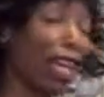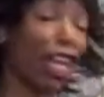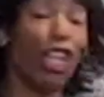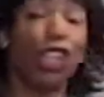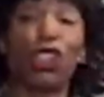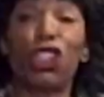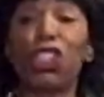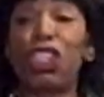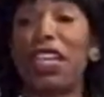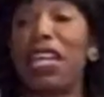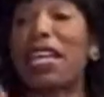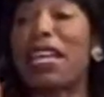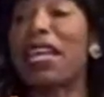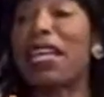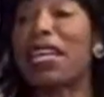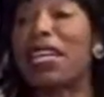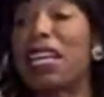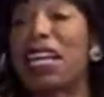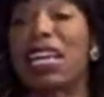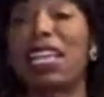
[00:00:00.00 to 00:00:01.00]
She
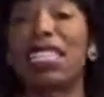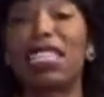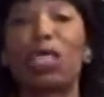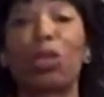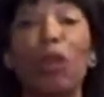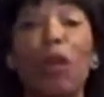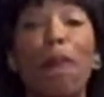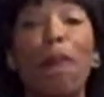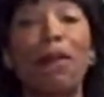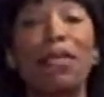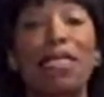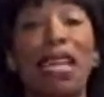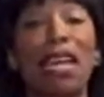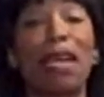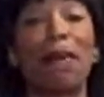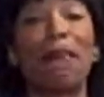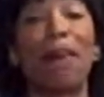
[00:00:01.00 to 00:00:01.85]
can cook a sweet potato